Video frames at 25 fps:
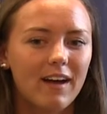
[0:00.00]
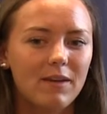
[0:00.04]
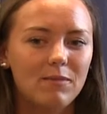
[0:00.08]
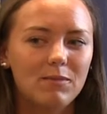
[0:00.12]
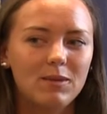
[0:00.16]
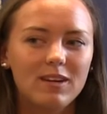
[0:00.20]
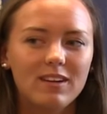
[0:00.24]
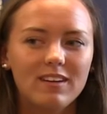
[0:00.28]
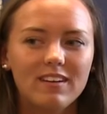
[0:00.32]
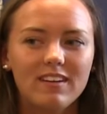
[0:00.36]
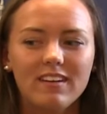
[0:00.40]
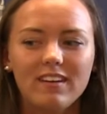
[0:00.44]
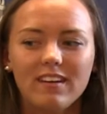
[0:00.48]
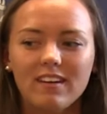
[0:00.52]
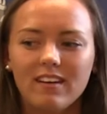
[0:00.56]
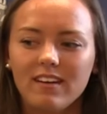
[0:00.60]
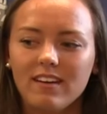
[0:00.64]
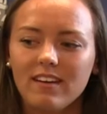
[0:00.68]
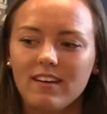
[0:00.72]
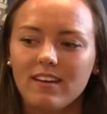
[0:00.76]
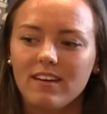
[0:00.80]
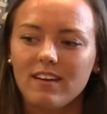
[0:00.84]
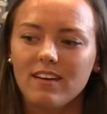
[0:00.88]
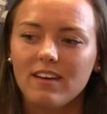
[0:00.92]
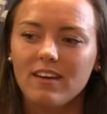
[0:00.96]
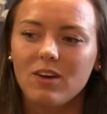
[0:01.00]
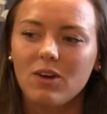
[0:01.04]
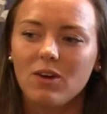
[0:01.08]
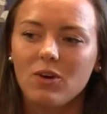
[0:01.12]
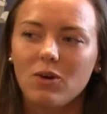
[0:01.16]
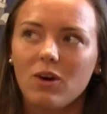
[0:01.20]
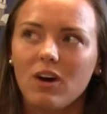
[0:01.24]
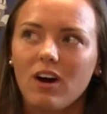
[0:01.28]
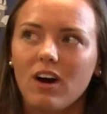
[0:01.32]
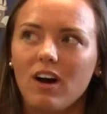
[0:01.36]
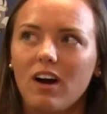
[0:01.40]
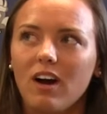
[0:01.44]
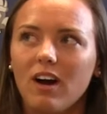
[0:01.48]
I mean,
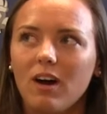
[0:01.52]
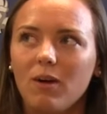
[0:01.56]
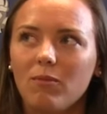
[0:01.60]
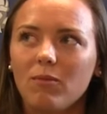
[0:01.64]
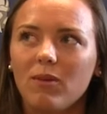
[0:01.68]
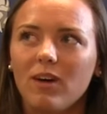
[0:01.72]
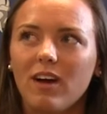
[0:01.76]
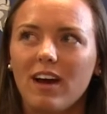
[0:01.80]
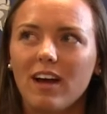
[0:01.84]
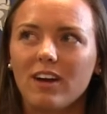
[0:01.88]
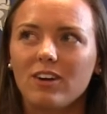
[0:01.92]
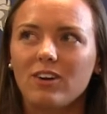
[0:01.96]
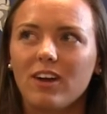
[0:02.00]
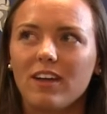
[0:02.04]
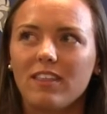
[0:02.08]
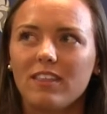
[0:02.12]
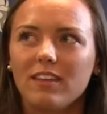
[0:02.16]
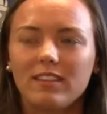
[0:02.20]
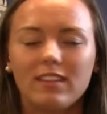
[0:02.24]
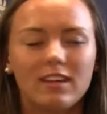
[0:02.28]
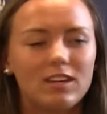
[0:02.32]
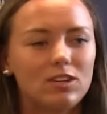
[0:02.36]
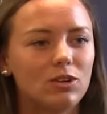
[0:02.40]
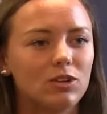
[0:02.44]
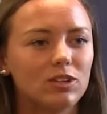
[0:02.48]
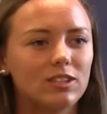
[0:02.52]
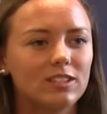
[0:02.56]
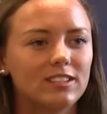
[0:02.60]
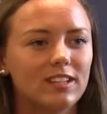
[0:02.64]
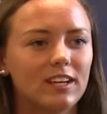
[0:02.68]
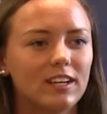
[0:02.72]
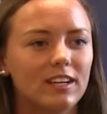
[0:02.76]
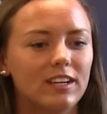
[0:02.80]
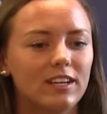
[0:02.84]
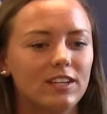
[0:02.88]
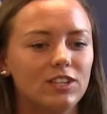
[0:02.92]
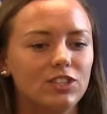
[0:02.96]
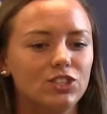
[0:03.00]
I don't know. I think they told us,
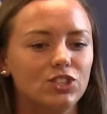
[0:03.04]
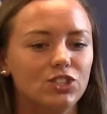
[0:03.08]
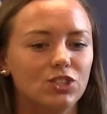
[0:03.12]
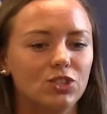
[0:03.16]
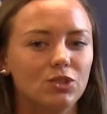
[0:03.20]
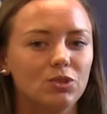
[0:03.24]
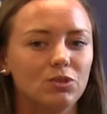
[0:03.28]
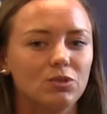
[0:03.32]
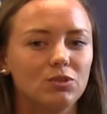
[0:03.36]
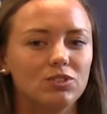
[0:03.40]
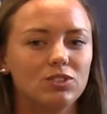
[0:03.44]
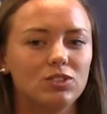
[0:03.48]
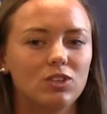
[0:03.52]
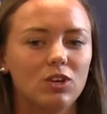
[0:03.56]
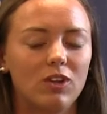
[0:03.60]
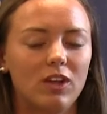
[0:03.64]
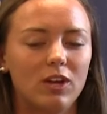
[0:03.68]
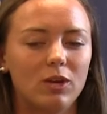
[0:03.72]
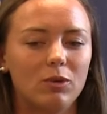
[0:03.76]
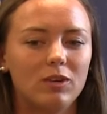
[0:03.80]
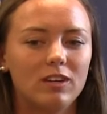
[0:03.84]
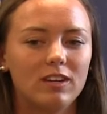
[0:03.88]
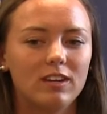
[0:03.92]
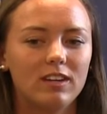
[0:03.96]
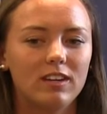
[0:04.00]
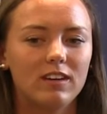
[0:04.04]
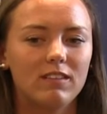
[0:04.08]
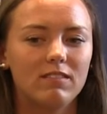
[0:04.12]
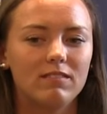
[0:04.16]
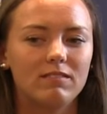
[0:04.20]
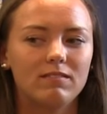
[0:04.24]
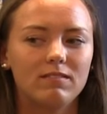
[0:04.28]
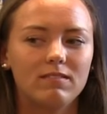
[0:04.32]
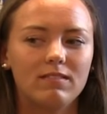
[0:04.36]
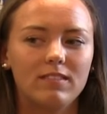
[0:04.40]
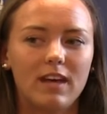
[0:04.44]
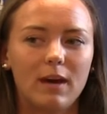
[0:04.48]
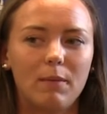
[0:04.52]
like, in June, so, like, we didn't give
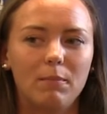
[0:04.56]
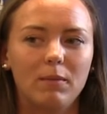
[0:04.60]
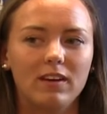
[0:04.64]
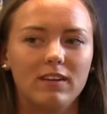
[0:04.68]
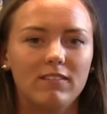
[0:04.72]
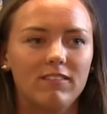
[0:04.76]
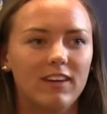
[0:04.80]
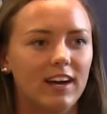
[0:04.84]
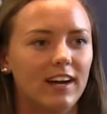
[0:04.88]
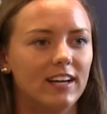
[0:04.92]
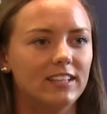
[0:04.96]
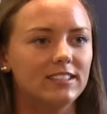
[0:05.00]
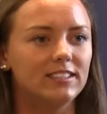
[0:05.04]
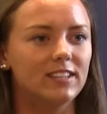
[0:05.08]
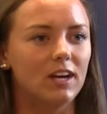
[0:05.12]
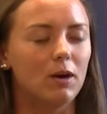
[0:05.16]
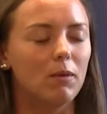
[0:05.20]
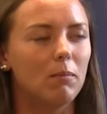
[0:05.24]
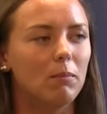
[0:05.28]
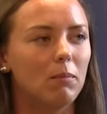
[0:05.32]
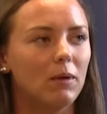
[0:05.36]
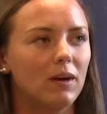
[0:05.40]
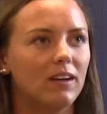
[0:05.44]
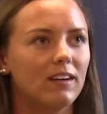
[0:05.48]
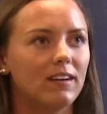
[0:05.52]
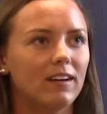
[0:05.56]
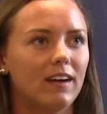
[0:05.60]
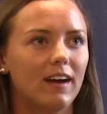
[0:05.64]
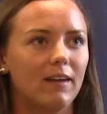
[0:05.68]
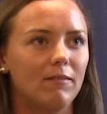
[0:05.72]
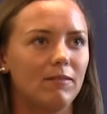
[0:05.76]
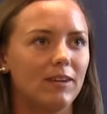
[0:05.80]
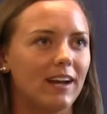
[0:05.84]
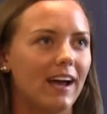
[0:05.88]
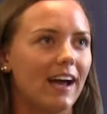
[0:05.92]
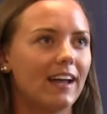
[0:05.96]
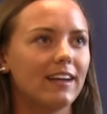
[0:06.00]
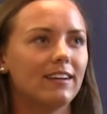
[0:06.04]
that big of a heads up, but, I
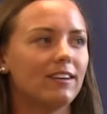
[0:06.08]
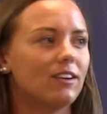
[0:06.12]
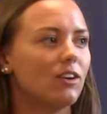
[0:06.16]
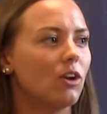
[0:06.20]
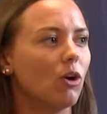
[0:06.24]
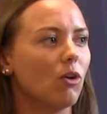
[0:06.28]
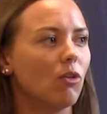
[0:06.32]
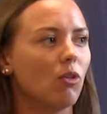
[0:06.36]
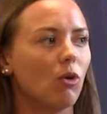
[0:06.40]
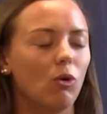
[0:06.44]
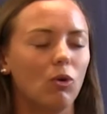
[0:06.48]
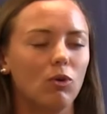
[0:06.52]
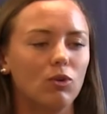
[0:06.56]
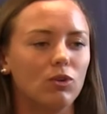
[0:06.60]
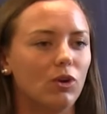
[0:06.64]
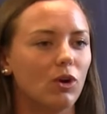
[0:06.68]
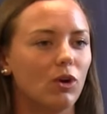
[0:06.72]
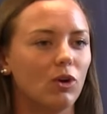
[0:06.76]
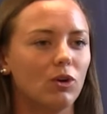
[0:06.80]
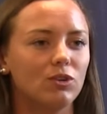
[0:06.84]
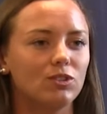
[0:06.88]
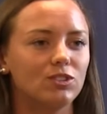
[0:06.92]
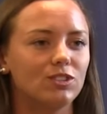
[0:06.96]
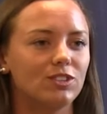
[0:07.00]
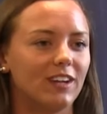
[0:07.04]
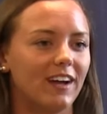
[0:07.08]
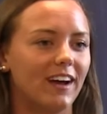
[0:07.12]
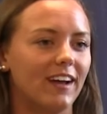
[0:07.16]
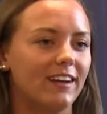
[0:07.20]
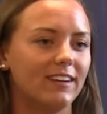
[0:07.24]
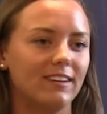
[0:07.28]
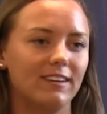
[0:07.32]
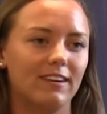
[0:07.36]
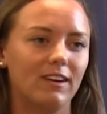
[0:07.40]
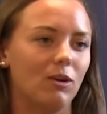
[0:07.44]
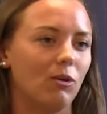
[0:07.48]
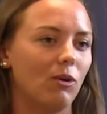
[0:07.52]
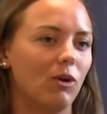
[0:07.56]
mean, I didn't know the old coach, and I
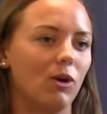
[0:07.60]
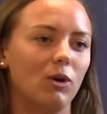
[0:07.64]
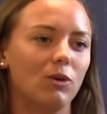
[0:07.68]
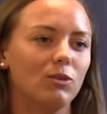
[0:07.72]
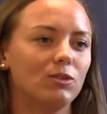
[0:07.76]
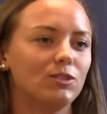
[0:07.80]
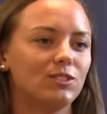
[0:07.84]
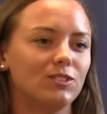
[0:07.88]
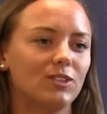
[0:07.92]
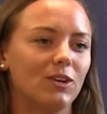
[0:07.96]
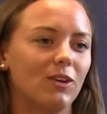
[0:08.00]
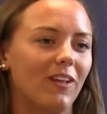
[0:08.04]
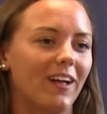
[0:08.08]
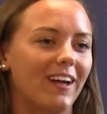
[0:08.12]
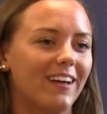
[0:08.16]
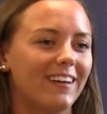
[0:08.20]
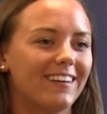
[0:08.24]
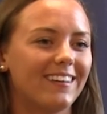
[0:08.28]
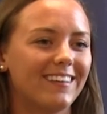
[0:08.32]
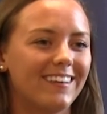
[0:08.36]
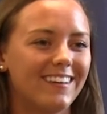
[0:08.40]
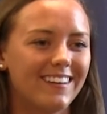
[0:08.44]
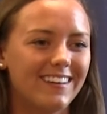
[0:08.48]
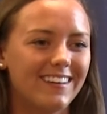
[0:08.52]
didn't know Coach, so, like,